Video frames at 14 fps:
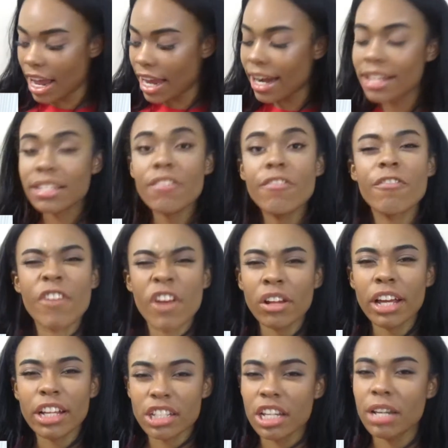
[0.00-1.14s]
it doesn't feel
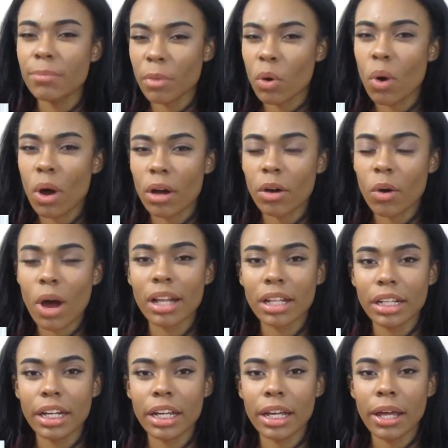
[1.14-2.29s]
like cheap
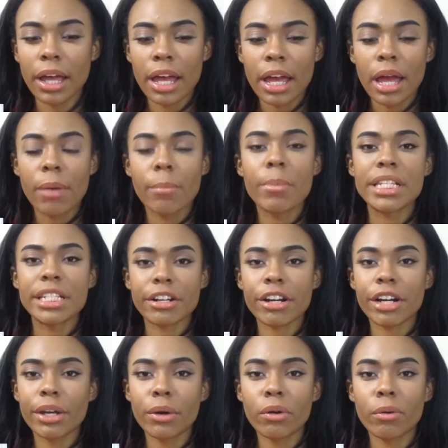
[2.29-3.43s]
quality
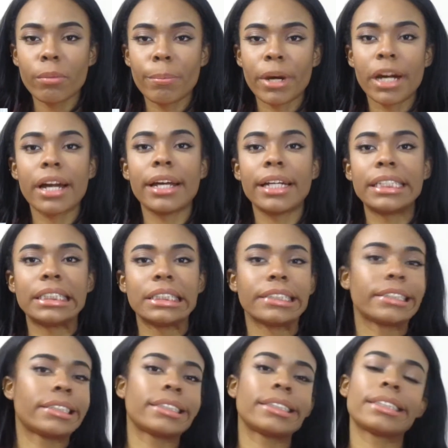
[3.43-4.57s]
material, but
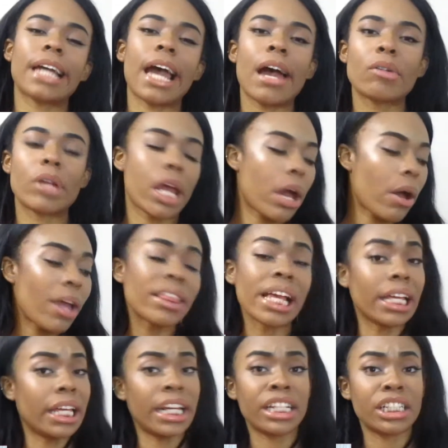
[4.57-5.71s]
I don't know, I
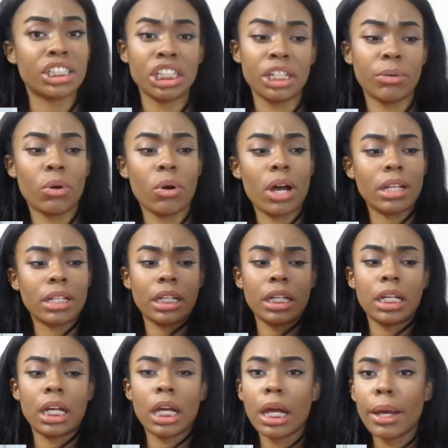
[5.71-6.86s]
think it is cheap
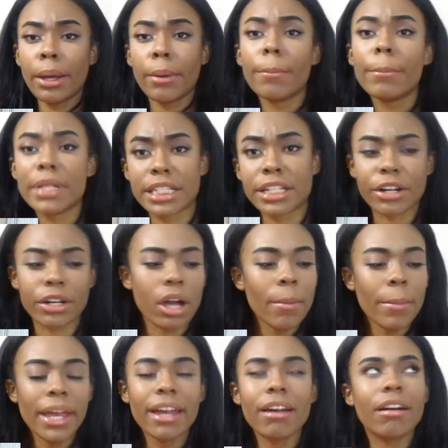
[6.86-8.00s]
quality material. I
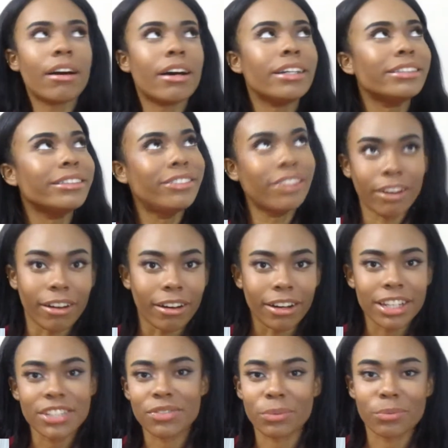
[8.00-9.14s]
mean,
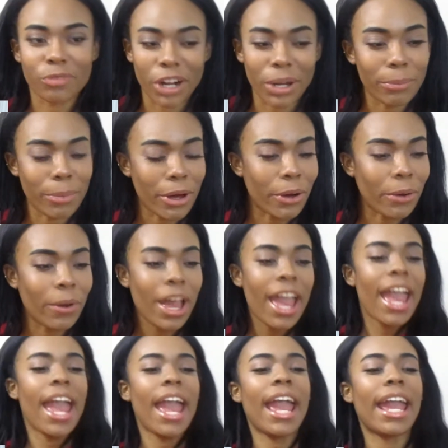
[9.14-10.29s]
it's from Rainbow,
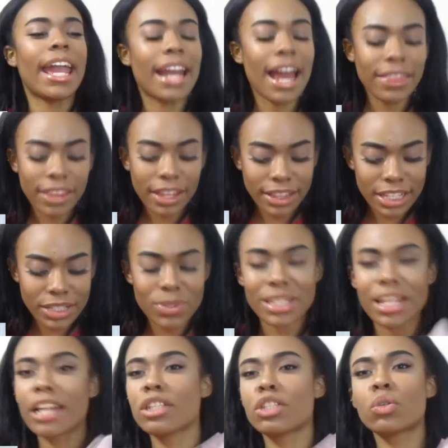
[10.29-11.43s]
and I think this was
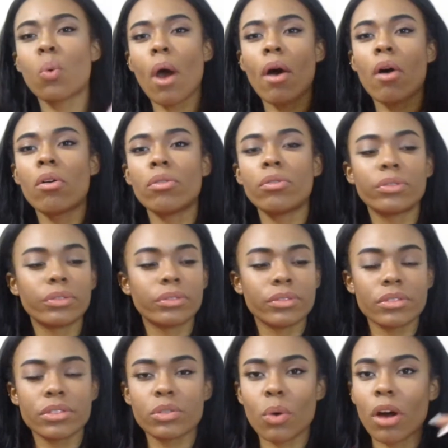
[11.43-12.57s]
like $12
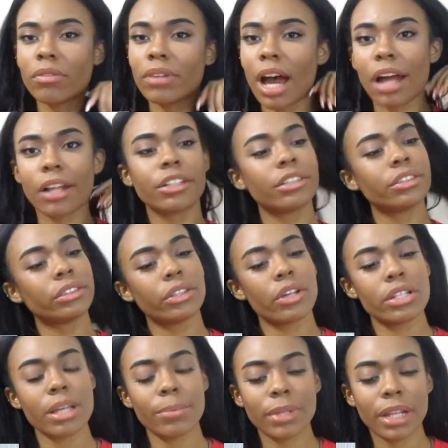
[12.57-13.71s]
or
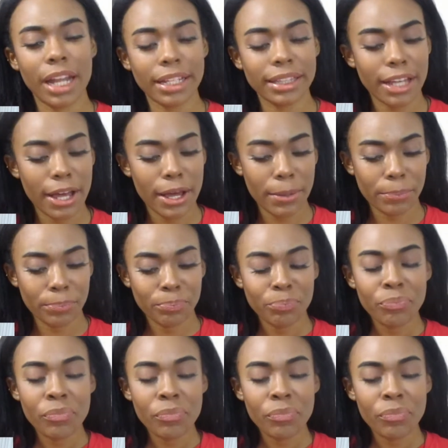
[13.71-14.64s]
something like that.